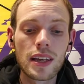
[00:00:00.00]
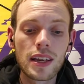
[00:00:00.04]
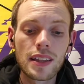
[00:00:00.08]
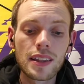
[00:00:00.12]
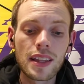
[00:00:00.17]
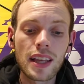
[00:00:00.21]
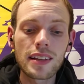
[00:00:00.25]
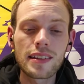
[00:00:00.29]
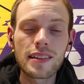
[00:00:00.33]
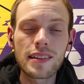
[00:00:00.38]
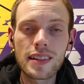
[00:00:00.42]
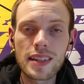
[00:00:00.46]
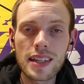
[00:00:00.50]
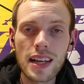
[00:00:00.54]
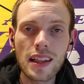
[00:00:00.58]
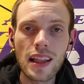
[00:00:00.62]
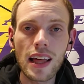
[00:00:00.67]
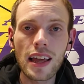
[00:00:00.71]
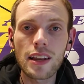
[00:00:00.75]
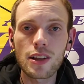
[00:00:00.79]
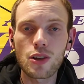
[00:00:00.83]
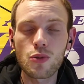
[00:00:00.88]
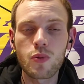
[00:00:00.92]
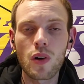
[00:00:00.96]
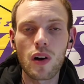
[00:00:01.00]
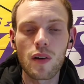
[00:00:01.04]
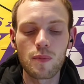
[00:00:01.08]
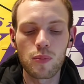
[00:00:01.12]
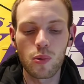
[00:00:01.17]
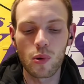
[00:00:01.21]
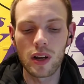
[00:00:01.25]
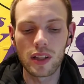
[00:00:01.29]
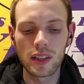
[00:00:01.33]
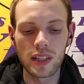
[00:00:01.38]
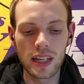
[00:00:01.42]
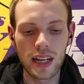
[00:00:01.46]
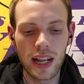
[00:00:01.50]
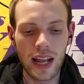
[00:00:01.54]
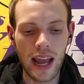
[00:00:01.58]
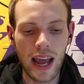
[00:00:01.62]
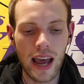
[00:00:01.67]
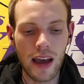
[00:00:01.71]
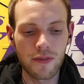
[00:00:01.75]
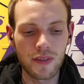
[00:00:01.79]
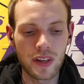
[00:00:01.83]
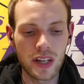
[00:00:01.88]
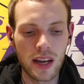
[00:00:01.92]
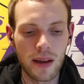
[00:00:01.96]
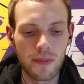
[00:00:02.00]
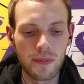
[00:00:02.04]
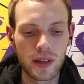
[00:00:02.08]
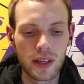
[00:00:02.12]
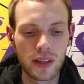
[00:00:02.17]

They still had a 12-point lead at halftime.